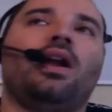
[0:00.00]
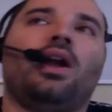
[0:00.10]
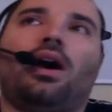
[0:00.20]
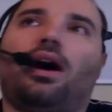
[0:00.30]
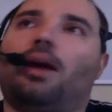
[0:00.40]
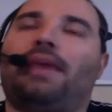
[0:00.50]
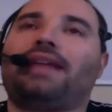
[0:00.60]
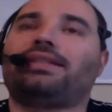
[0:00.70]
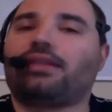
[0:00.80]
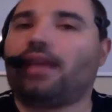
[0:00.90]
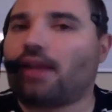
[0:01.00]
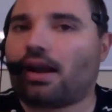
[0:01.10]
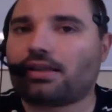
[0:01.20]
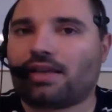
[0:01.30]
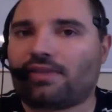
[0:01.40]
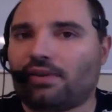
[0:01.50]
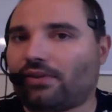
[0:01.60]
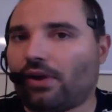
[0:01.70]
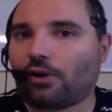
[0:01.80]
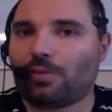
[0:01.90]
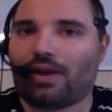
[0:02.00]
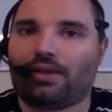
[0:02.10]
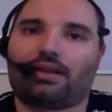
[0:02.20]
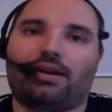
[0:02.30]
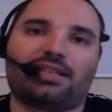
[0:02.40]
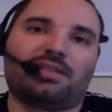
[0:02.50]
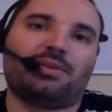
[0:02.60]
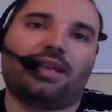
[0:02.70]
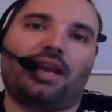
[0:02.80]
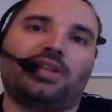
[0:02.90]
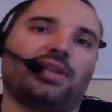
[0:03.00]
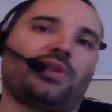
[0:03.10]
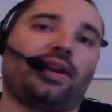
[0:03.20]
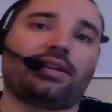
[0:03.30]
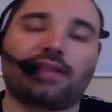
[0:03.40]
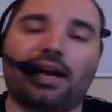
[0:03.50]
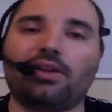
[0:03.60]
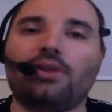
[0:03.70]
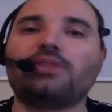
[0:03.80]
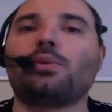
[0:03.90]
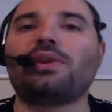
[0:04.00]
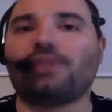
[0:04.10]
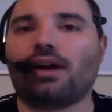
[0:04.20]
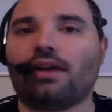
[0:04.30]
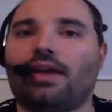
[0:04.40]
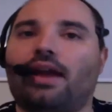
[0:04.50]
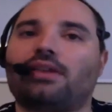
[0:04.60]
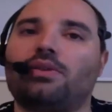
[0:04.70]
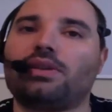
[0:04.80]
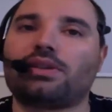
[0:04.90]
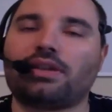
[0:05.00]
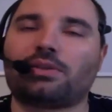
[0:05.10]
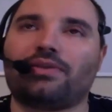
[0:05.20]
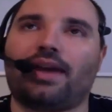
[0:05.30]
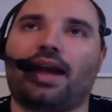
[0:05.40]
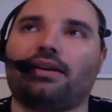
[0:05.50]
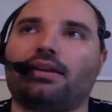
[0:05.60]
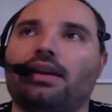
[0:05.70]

uh, basically, a lot of stuff that we've talked to you about, like customization and creating silos, we've done that. So these are things we've added.